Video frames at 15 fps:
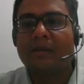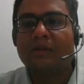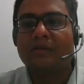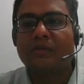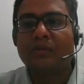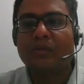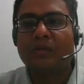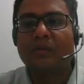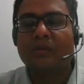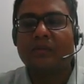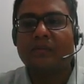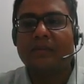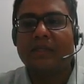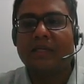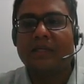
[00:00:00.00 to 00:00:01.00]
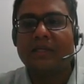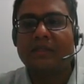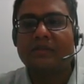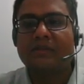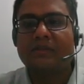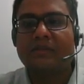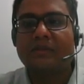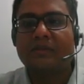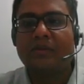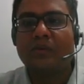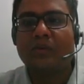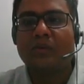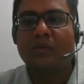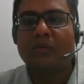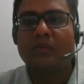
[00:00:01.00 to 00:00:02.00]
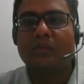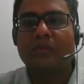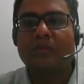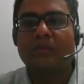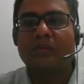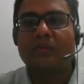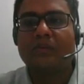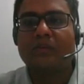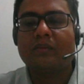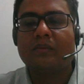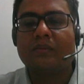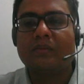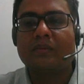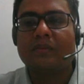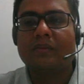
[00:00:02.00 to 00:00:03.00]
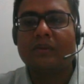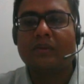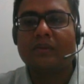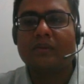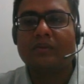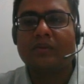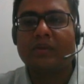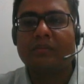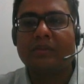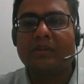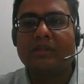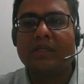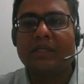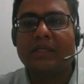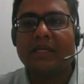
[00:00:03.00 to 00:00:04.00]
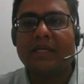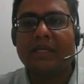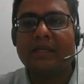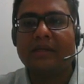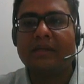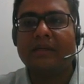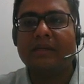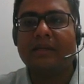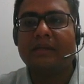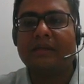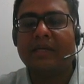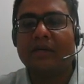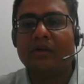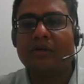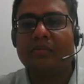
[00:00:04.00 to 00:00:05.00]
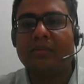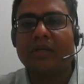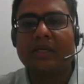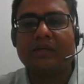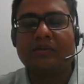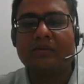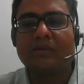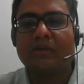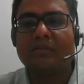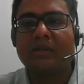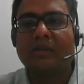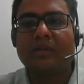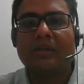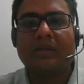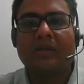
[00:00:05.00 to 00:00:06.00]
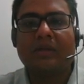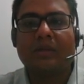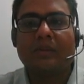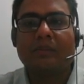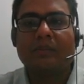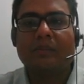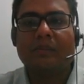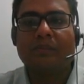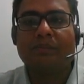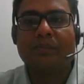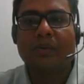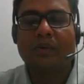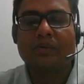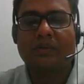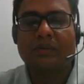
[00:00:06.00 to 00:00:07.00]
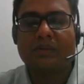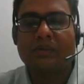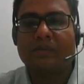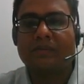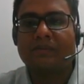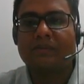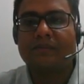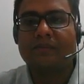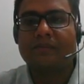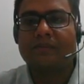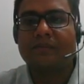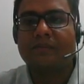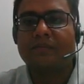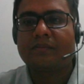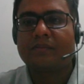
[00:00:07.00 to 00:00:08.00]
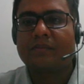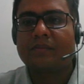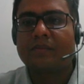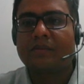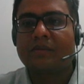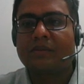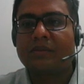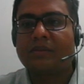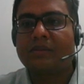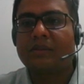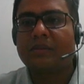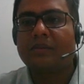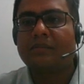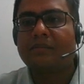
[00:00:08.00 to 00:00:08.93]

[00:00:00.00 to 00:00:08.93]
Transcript: so there is no so it means that it cannot be an isothermal process since the